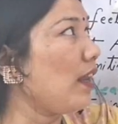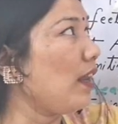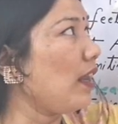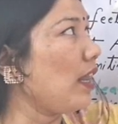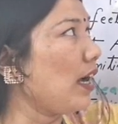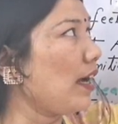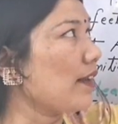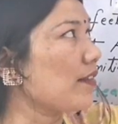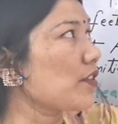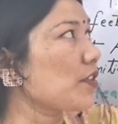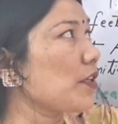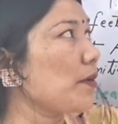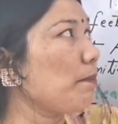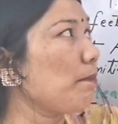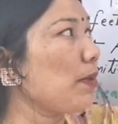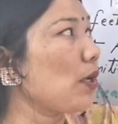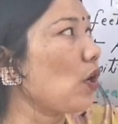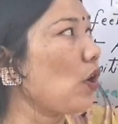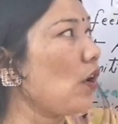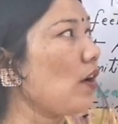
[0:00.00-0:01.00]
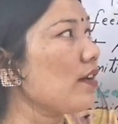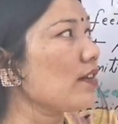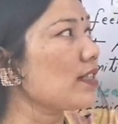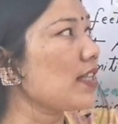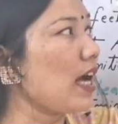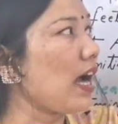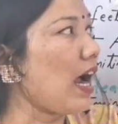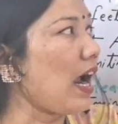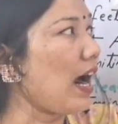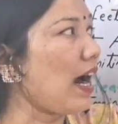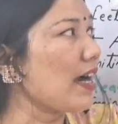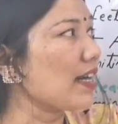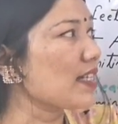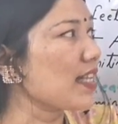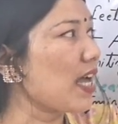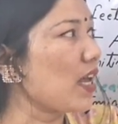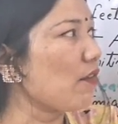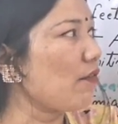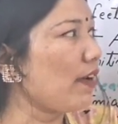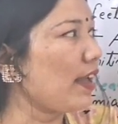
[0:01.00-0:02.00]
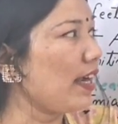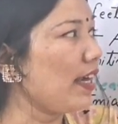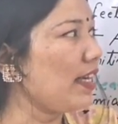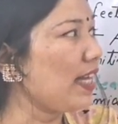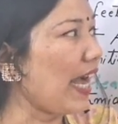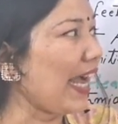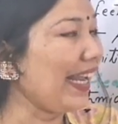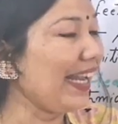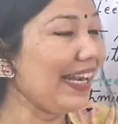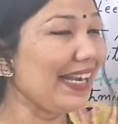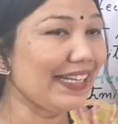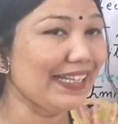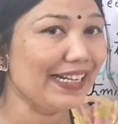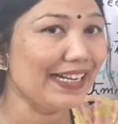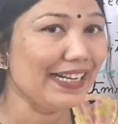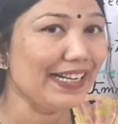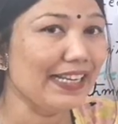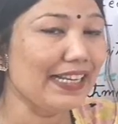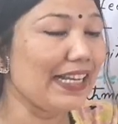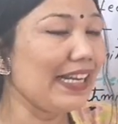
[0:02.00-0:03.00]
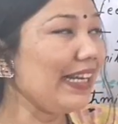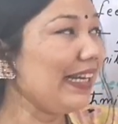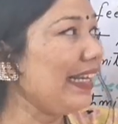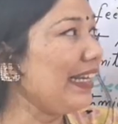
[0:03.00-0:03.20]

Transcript: lungs, because the hearts are very dilated.